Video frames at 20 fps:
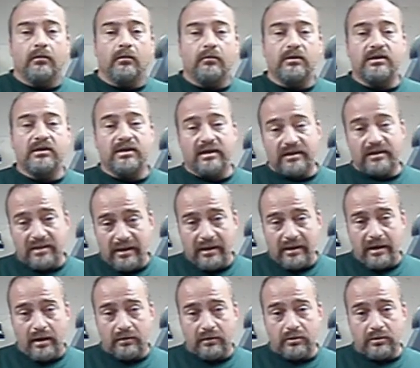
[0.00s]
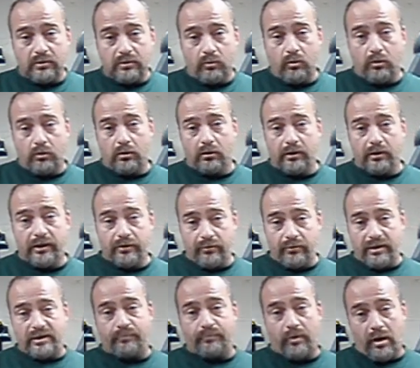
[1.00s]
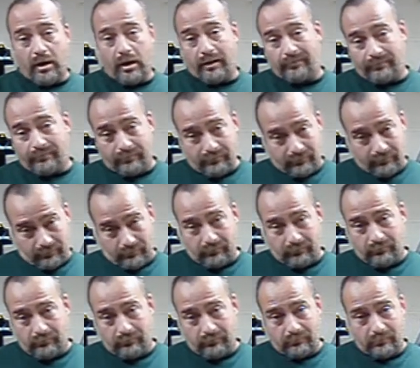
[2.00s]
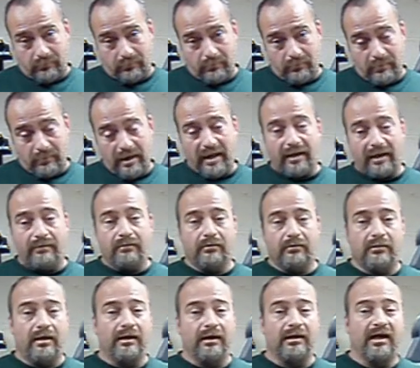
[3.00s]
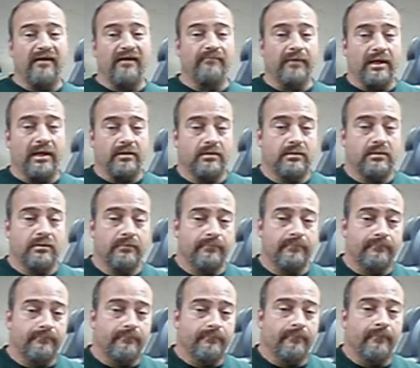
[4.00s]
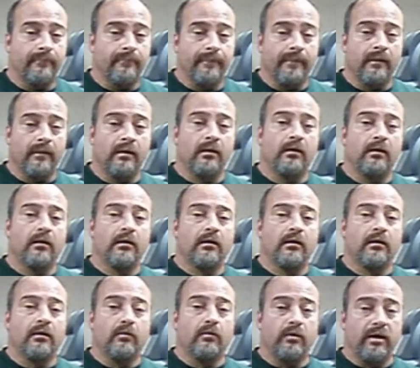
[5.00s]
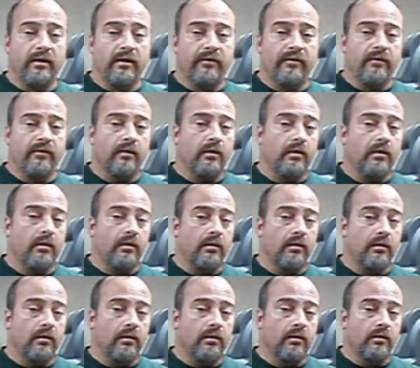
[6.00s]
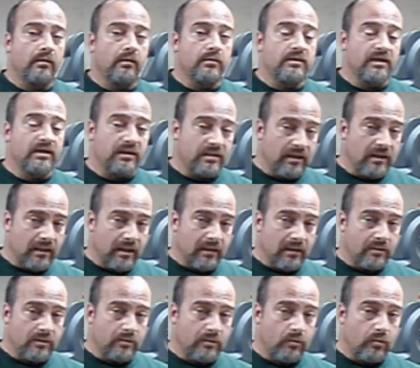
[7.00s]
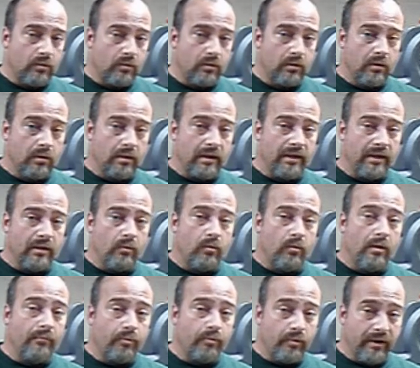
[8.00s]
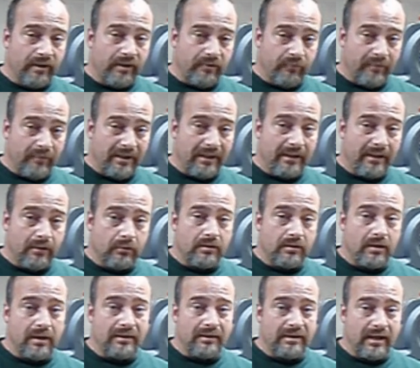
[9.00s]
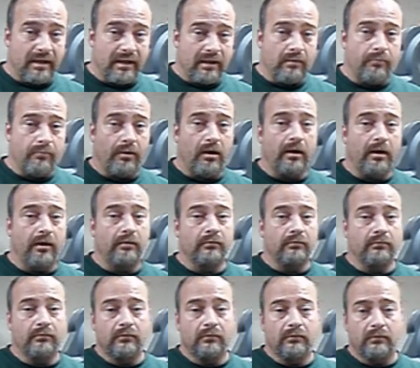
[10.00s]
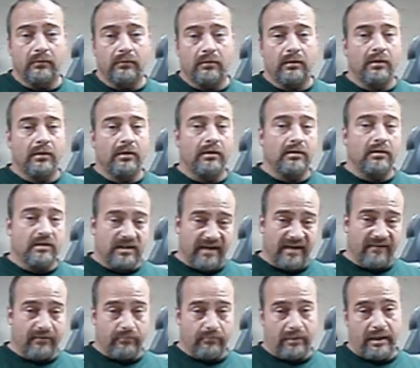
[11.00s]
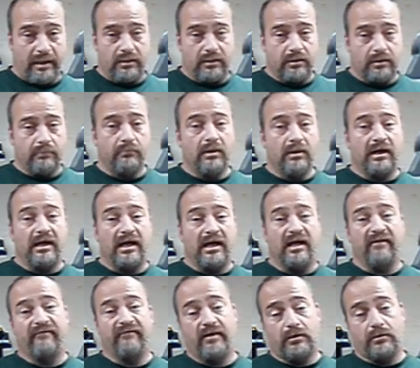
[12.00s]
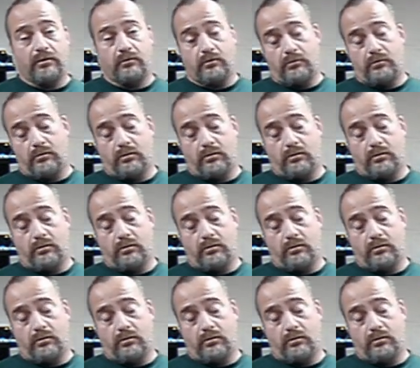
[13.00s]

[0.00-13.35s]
With 16 ounces of water in the grease pot, 8.5 minutes. With 16 ounces of water in the 1.3 liter titanium pot, 7 minutes, a minute and a half faster.